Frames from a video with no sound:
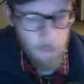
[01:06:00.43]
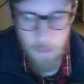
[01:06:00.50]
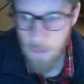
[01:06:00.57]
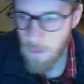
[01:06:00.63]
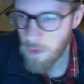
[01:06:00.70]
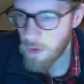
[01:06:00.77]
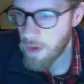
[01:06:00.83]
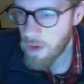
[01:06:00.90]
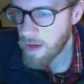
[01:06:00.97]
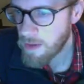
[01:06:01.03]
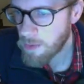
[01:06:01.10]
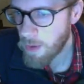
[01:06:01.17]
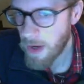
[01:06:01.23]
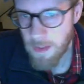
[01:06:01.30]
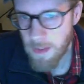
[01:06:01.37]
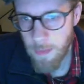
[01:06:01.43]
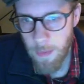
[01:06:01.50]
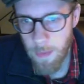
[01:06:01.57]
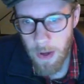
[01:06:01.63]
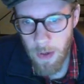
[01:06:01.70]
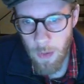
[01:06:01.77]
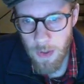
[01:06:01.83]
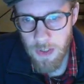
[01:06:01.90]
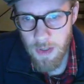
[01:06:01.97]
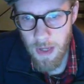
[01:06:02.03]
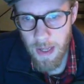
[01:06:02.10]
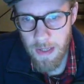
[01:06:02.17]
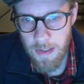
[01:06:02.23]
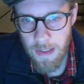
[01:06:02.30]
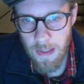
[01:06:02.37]
You guys were asking me about question
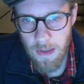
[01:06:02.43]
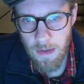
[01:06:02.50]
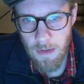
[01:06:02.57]
18.